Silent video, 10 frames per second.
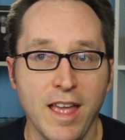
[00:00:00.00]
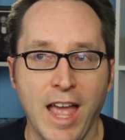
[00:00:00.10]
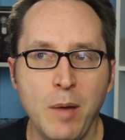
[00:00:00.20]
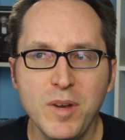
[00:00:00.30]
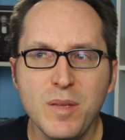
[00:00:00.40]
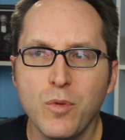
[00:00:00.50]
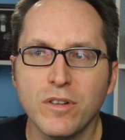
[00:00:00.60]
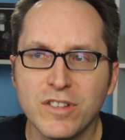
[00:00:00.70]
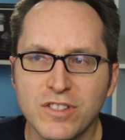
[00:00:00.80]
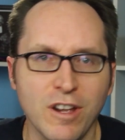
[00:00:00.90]
How many more
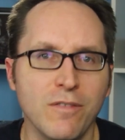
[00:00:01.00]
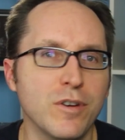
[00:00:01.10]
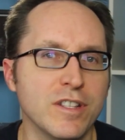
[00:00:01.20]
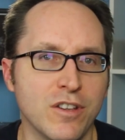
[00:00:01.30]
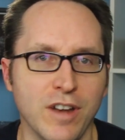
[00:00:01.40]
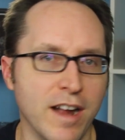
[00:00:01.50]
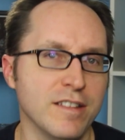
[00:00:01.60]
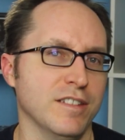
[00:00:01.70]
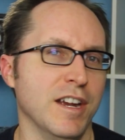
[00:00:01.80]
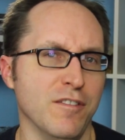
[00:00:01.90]
discoveries could
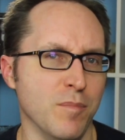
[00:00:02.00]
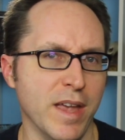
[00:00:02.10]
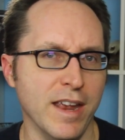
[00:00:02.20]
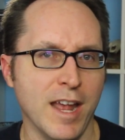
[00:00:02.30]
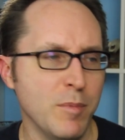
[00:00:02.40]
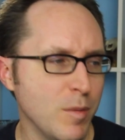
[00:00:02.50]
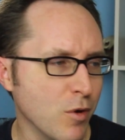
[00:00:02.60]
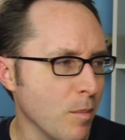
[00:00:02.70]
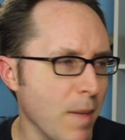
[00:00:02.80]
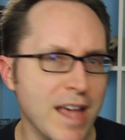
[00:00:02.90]
Einstein have made? How many
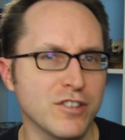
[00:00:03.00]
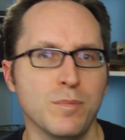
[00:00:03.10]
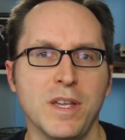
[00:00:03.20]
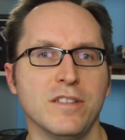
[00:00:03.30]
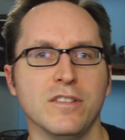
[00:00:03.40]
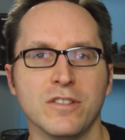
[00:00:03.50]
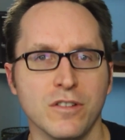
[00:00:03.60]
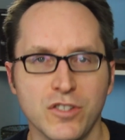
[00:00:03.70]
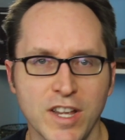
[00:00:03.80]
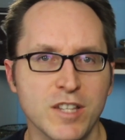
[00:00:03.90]
more masterpieces
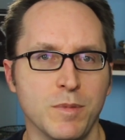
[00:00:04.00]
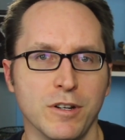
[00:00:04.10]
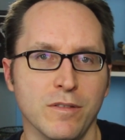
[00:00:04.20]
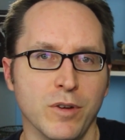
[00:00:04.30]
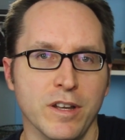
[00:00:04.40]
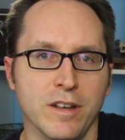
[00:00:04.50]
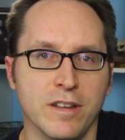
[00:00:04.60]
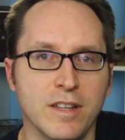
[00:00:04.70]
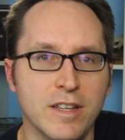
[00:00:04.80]
could Shakespeare have written?